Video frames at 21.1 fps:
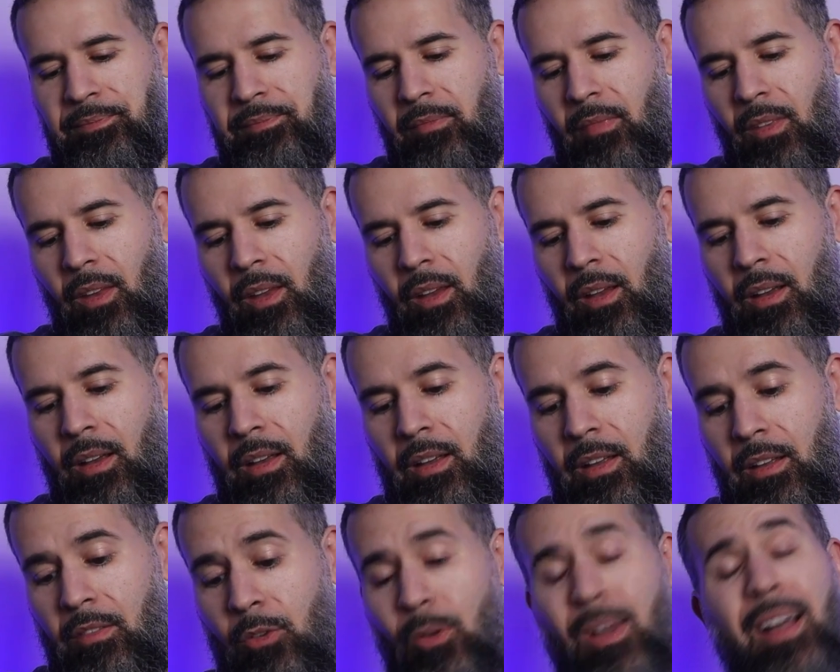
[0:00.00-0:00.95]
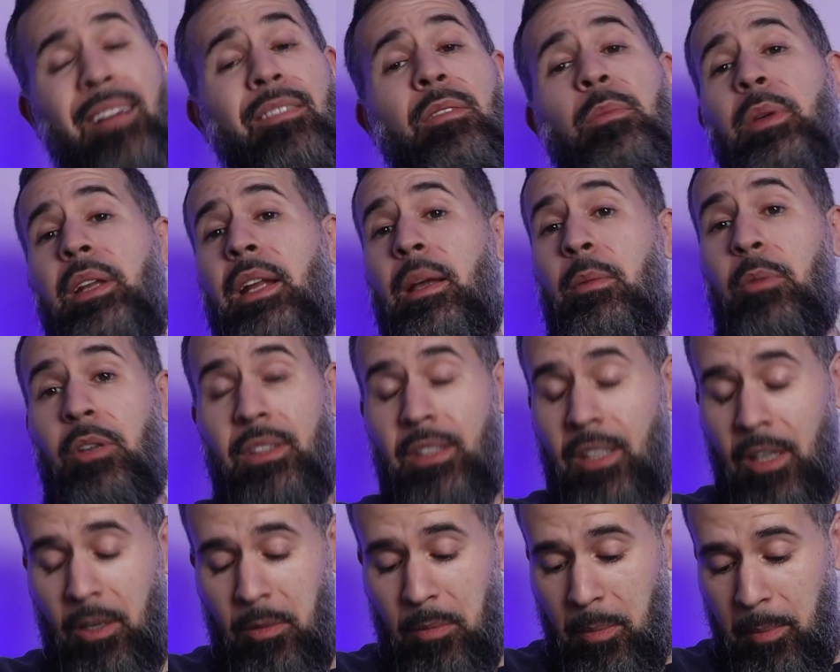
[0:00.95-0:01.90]
if you haven't been able to
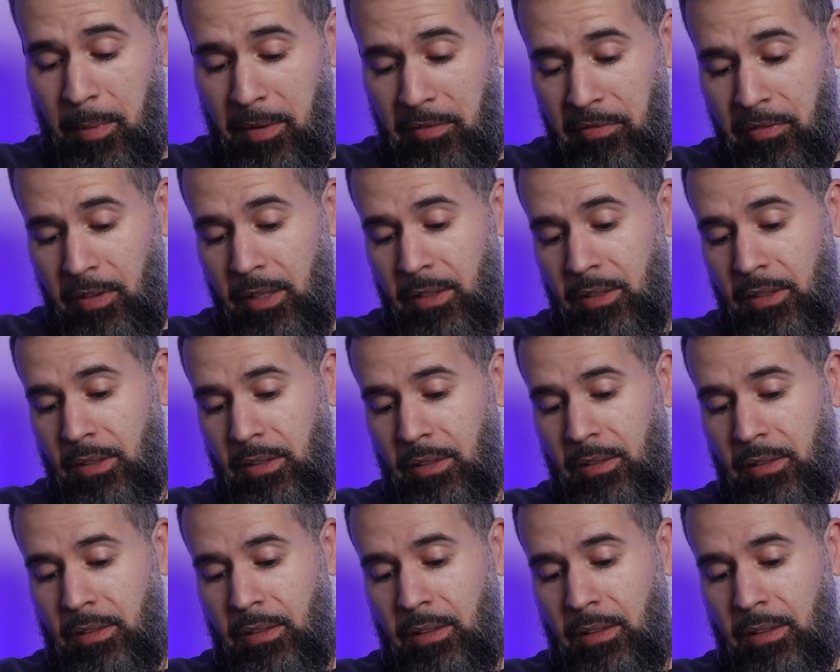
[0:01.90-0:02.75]
tell with my face,